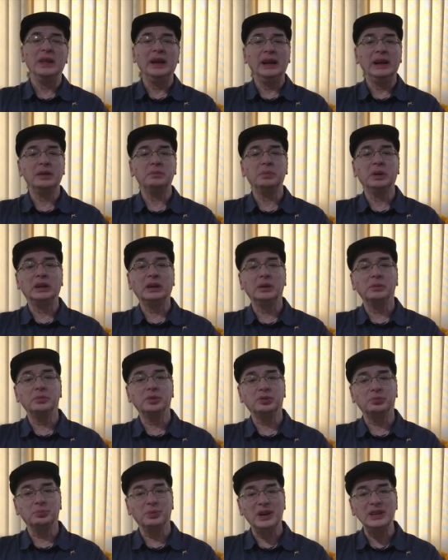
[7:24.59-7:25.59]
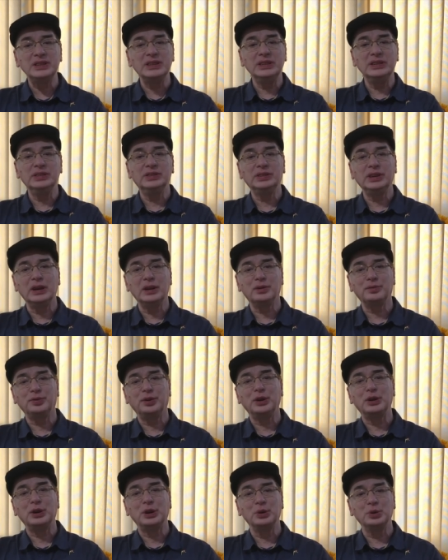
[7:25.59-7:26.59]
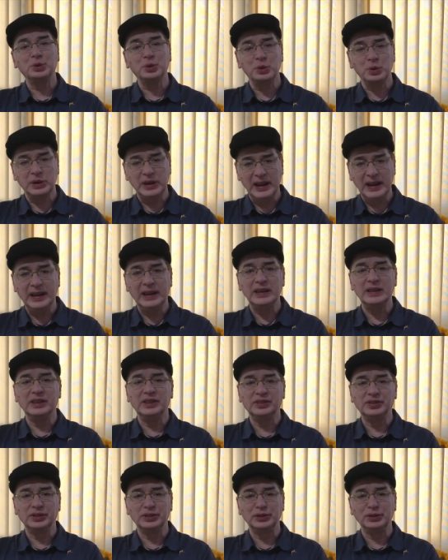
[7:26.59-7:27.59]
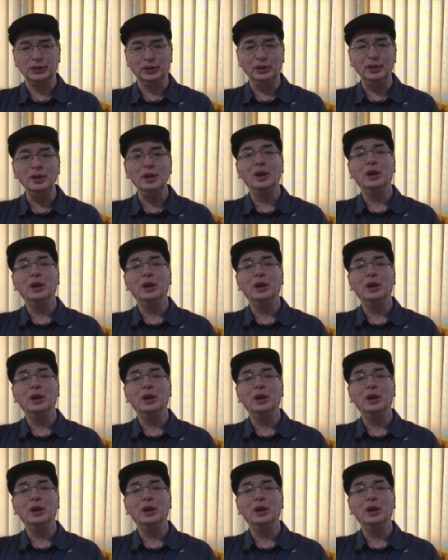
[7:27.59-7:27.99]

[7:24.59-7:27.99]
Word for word: it becomes much easier for you to take a decision